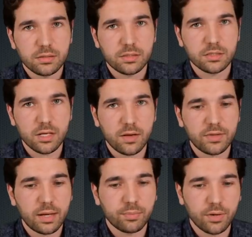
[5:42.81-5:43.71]
to solve
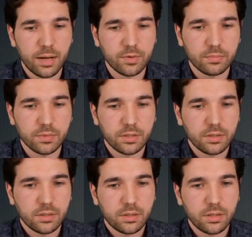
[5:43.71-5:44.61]
that problem
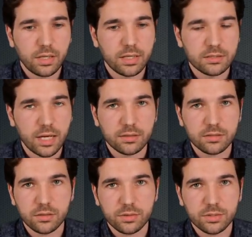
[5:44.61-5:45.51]
is not the
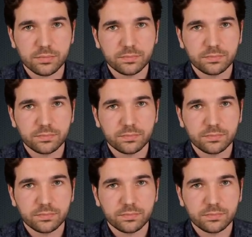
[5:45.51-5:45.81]
solution.